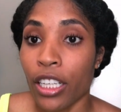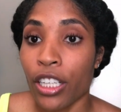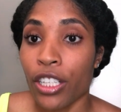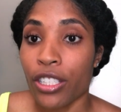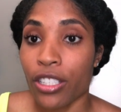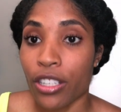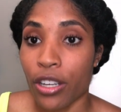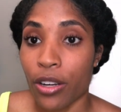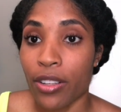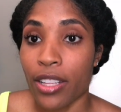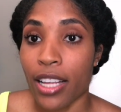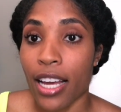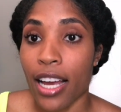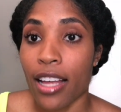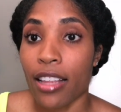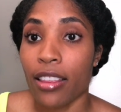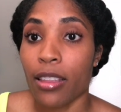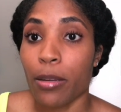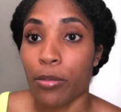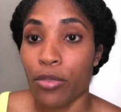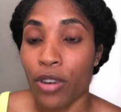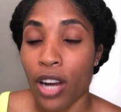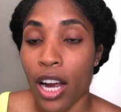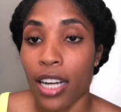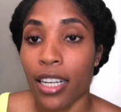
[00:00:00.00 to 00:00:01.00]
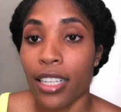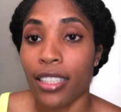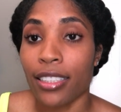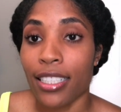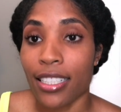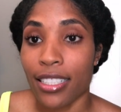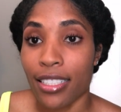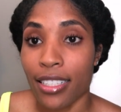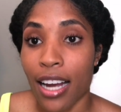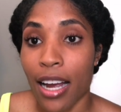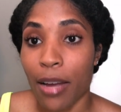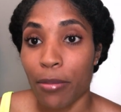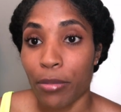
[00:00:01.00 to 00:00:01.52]
so that the product
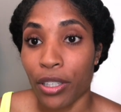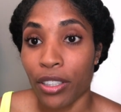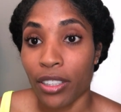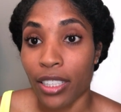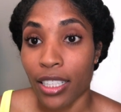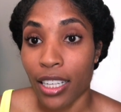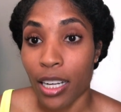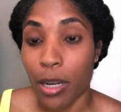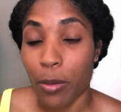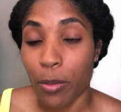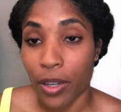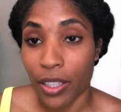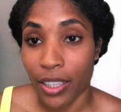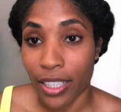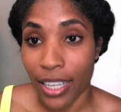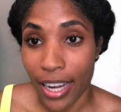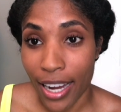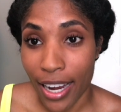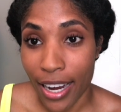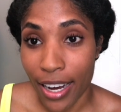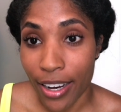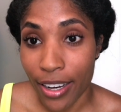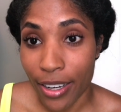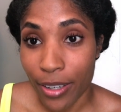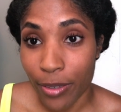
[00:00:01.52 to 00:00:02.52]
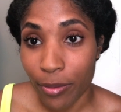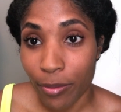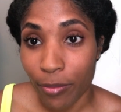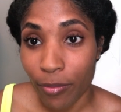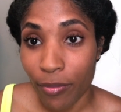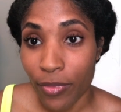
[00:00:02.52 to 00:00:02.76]
is not building up on the hair.